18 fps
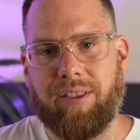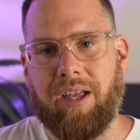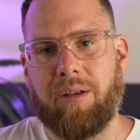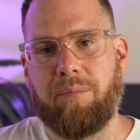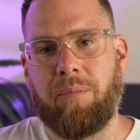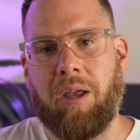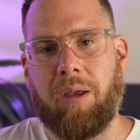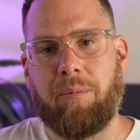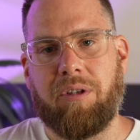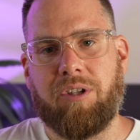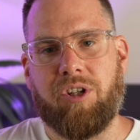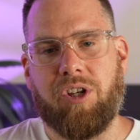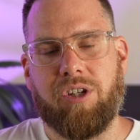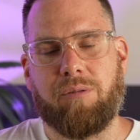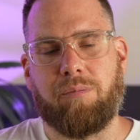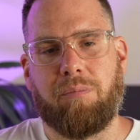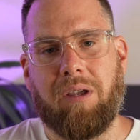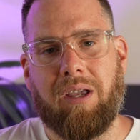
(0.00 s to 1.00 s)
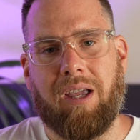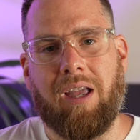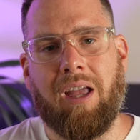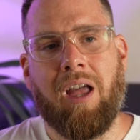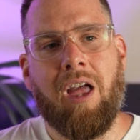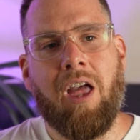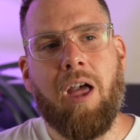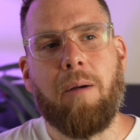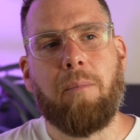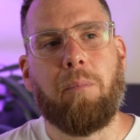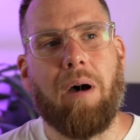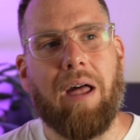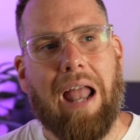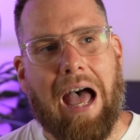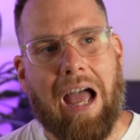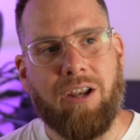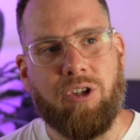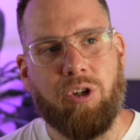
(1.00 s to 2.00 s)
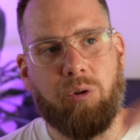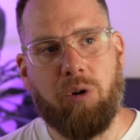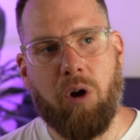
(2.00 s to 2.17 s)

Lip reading: That may be just me, but I do